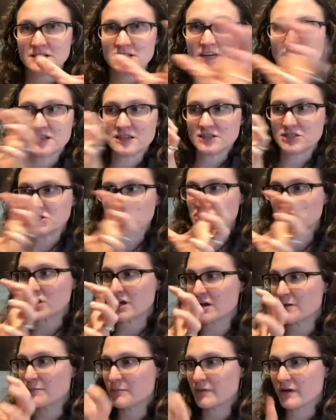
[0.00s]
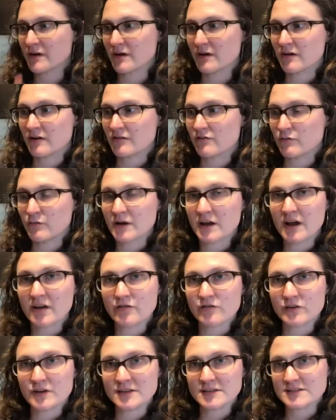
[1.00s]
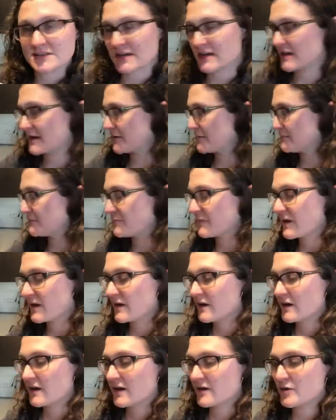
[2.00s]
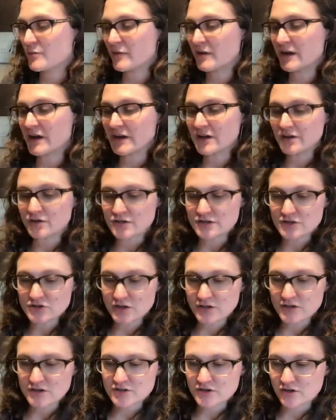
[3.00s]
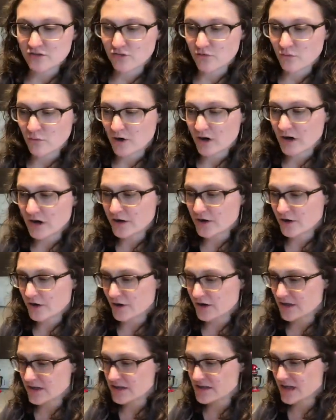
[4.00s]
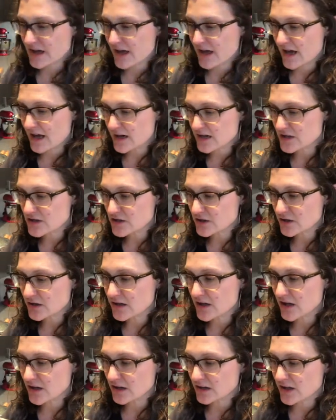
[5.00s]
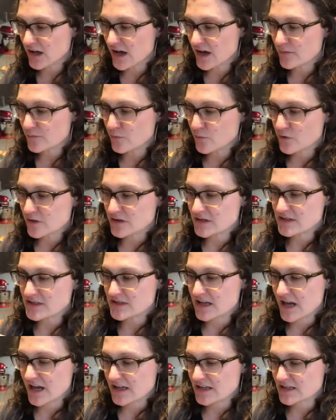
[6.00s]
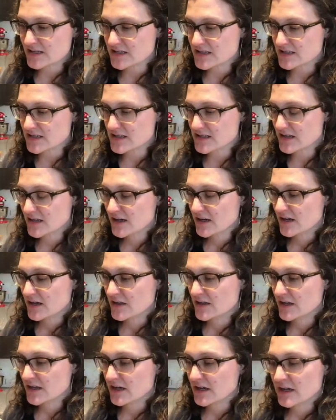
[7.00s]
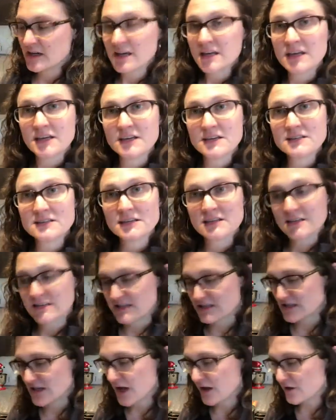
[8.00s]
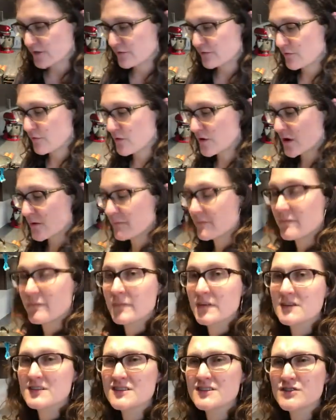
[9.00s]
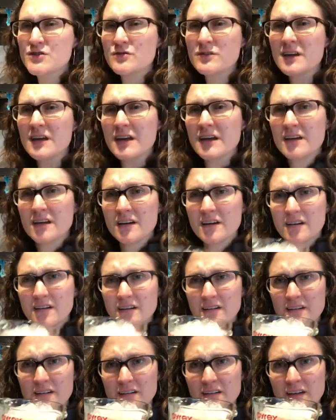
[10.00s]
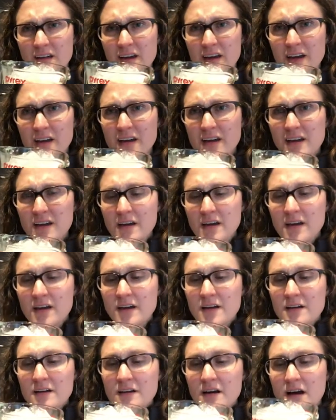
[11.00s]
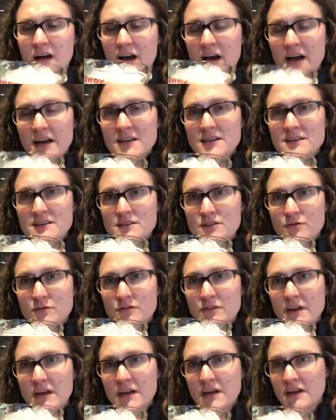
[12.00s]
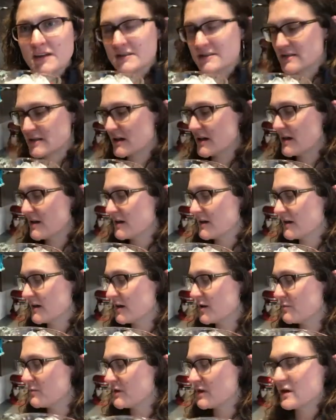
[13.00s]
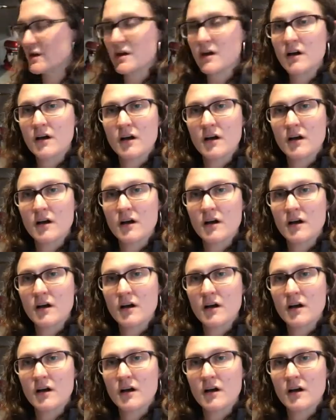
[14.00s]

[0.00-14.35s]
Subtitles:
take the shape of whatever it's in. And the molecular structure of water is actually a lot more dense than it is in the solid form. This is unique, okay? Ice, you'd think it's going to be